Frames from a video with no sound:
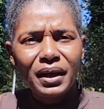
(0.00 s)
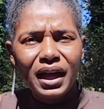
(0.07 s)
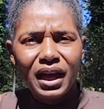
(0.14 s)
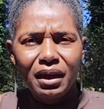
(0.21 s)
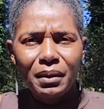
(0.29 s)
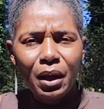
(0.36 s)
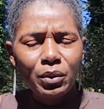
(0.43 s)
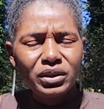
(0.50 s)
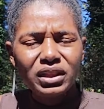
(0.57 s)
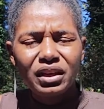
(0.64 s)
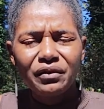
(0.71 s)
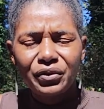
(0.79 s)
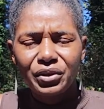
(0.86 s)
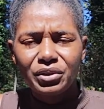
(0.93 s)
I would
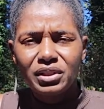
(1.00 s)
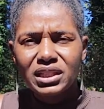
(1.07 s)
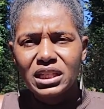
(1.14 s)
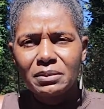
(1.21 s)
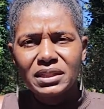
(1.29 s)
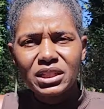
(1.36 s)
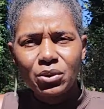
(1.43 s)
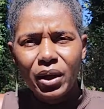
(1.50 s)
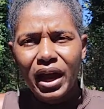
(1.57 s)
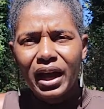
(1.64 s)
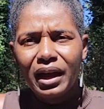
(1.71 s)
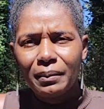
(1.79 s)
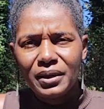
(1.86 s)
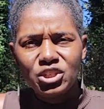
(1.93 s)
love for you to
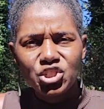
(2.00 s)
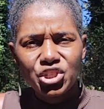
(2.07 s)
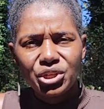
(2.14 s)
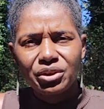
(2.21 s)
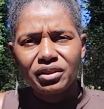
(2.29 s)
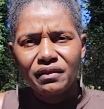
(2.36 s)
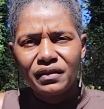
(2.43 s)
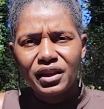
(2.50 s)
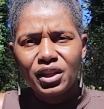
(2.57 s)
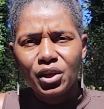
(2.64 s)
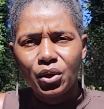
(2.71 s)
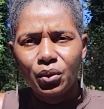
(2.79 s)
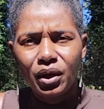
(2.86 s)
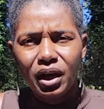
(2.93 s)
subscribe and share the
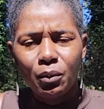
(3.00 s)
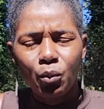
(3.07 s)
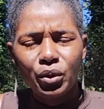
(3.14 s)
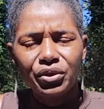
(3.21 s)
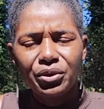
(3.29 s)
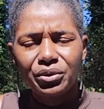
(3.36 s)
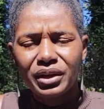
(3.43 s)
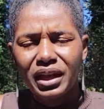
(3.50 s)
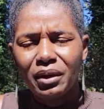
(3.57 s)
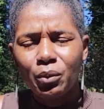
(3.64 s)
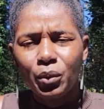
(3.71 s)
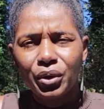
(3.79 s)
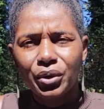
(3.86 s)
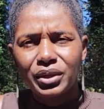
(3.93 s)
video with your
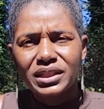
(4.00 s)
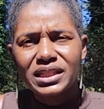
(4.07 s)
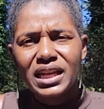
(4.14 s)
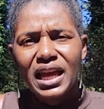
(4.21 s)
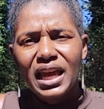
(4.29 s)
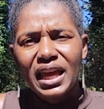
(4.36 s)
networks.